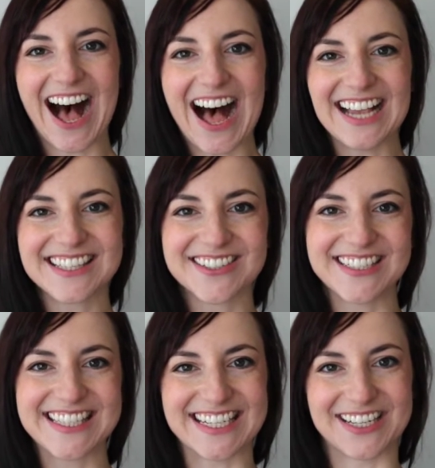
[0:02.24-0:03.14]
Hi, it's
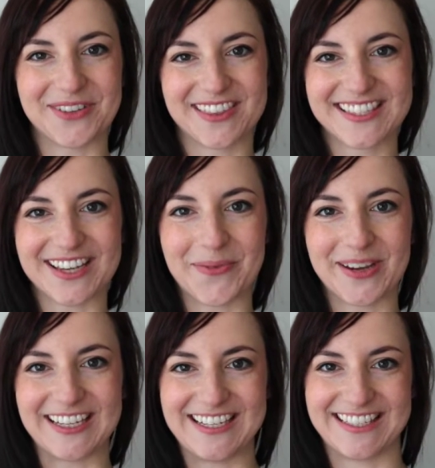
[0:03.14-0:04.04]
Kristen with
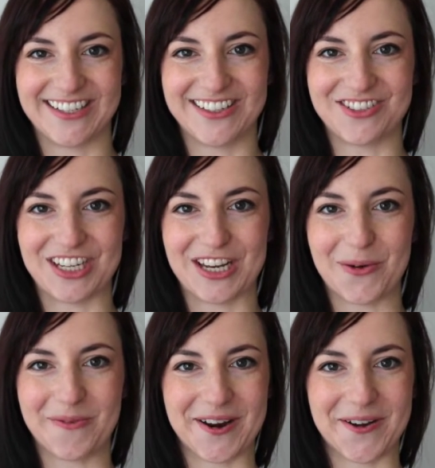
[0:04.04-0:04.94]
some
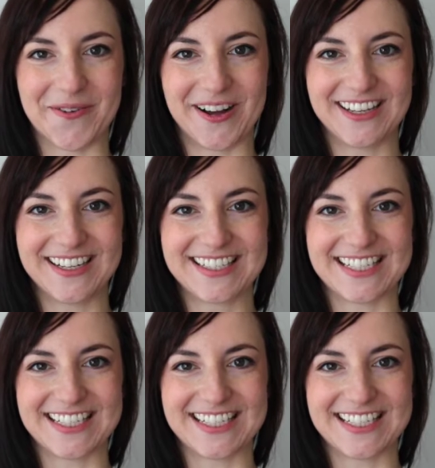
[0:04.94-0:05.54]
Kinesiology 101.